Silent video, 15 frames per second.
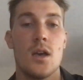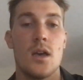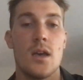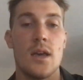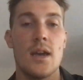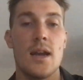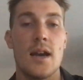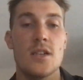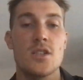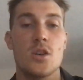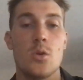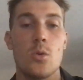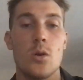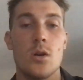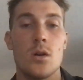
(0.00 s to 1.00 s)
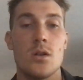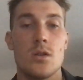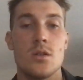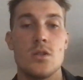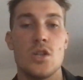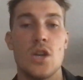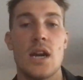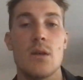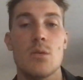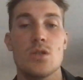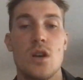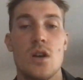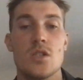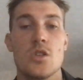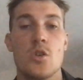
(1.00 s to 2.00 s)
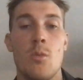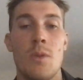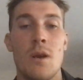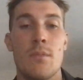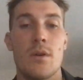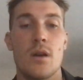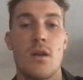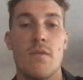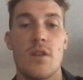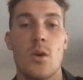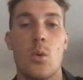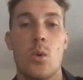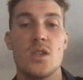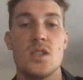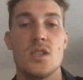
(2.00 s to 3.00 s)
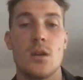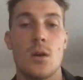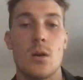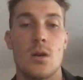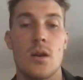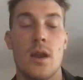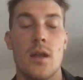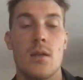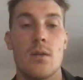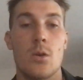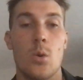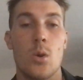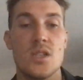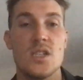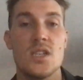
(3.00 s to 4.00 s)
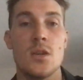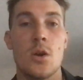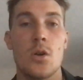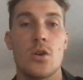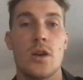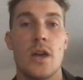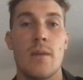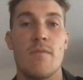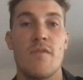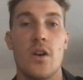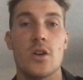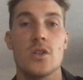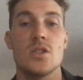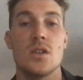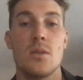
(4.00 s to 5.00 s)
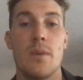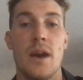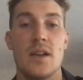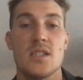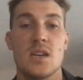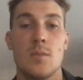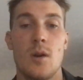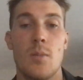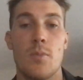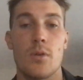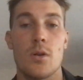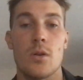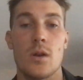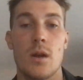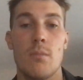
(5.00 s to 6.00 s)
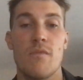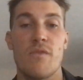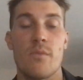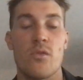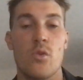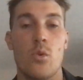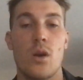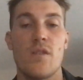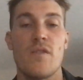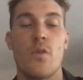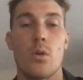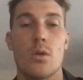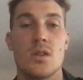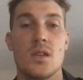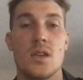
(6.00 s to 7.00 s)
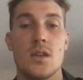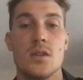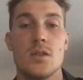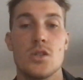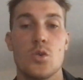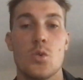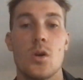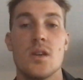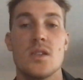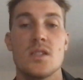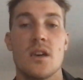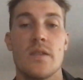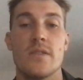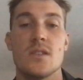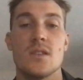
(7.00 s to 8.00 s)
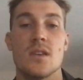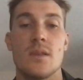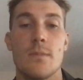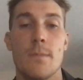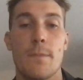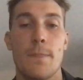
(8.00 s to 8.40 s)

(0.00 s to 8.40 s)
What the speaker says: In high school, Johnny was also a member of the Quincy Notre Dame varsity basketball program from 2014 to 2017.